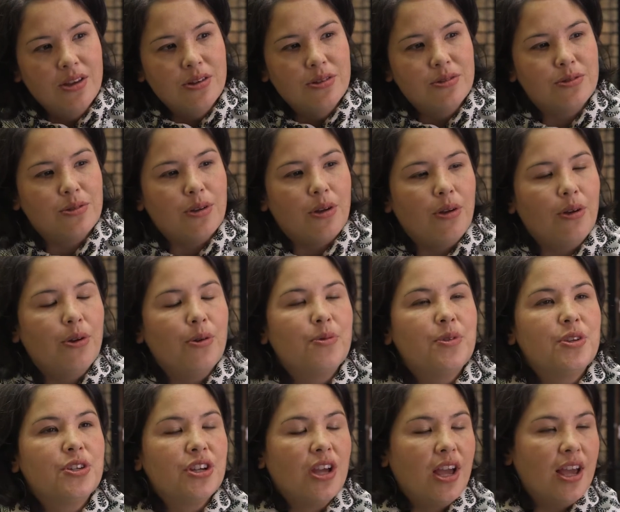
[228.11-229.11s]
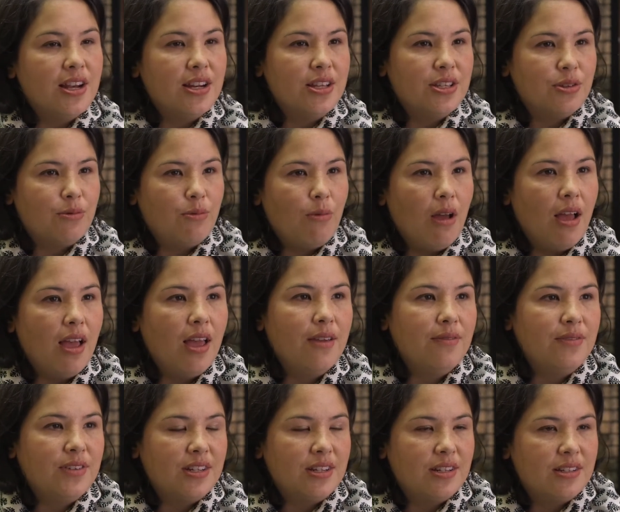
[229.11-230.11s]
So the Chinese
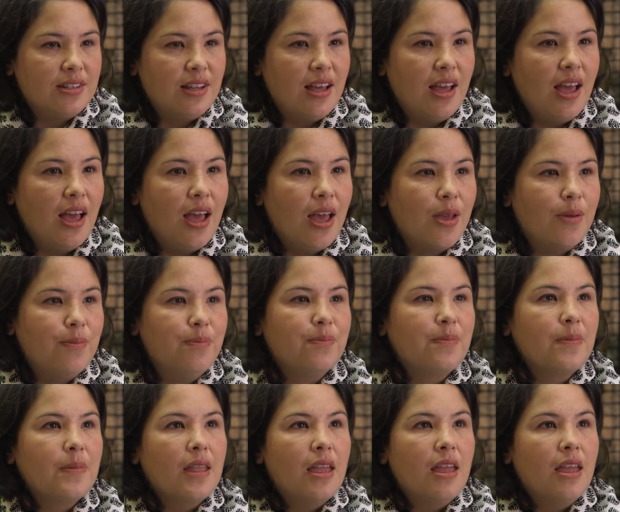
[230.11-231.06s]
arrived at a time,